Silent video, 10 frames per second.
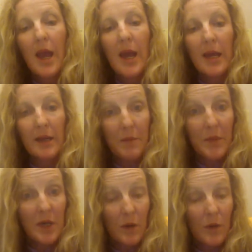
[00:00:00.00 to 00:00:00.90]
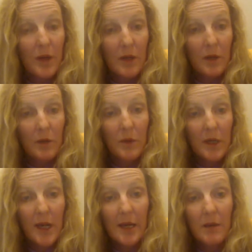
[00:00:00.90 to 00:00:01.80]
and let me know that you
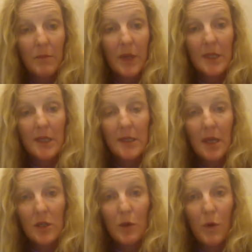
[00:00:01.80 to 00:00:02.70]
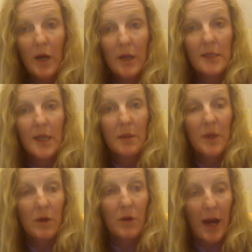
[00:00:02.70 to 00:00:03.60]
would like me to send you one.
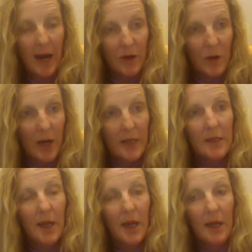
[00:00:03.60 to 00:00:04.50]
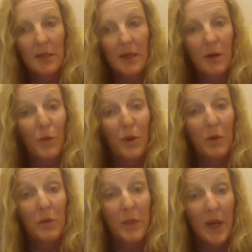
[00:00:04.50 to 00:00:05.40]
Send me your address and
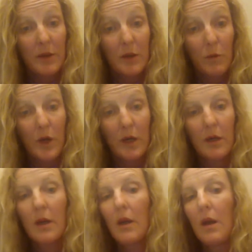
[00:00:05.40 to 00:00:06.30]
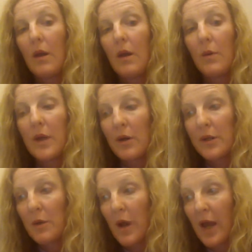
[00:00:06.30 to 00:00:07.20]
we will mail you one. We
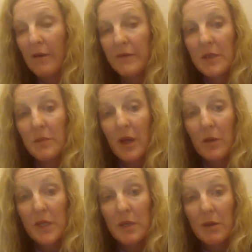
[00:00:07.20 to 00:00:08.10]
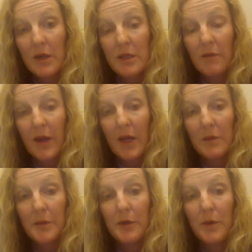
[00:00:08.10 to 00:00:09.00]
also have some other materials
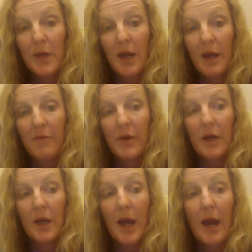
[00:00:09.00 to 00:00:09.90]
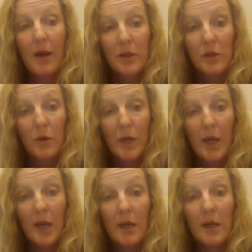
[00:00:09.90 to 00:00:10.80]
available. We have how to
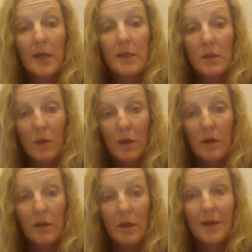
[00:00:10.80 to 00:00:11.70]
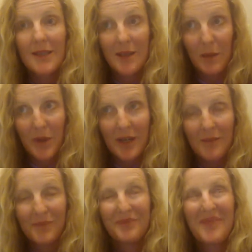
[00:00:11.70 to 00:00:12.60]
create a historical exhibit,